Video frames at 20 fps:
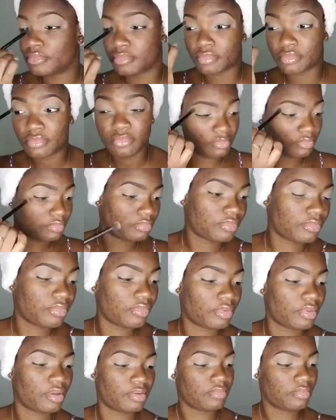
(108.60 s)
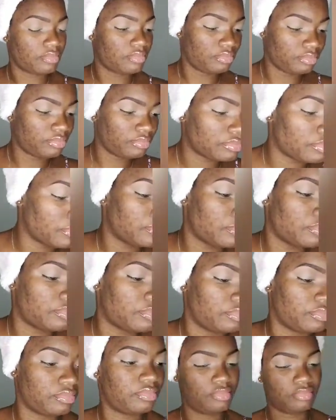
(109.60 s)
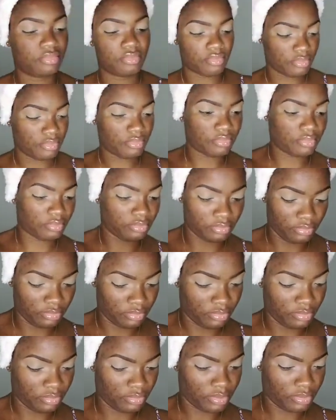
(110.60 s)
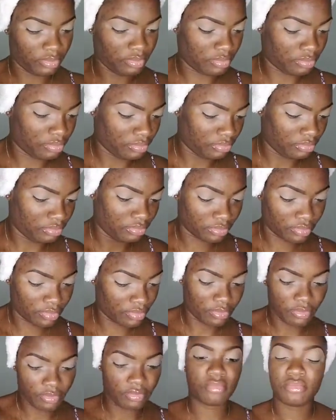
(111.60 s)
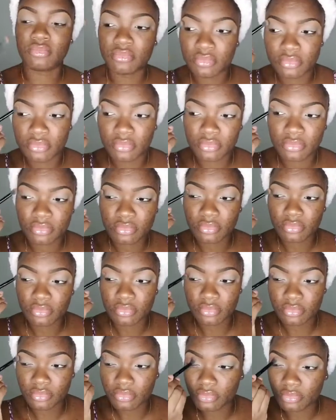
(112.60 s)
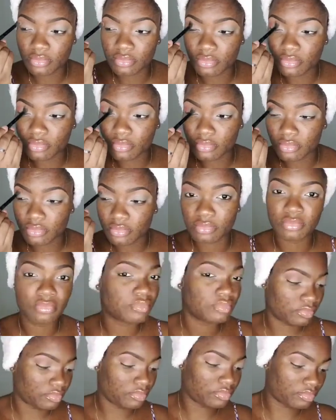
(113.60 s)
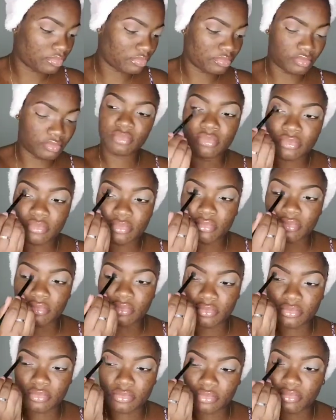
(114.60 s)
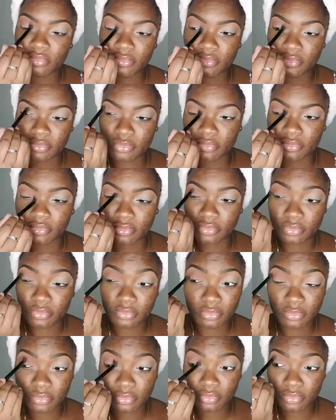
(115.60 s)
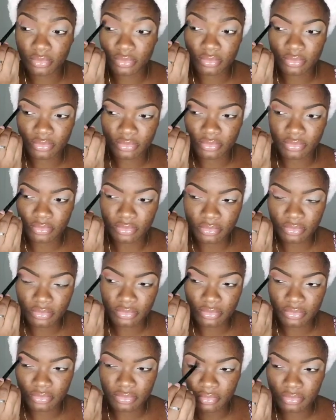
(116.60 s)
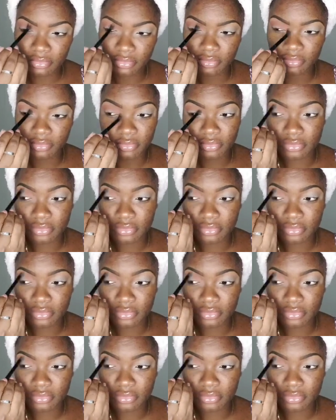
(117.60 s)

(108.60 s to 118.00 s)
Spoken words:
The Zulu Palette from Juvia's Place, the Masquerade palette from Juvia's Place, and the Morphe 3502 eyeshadow palette.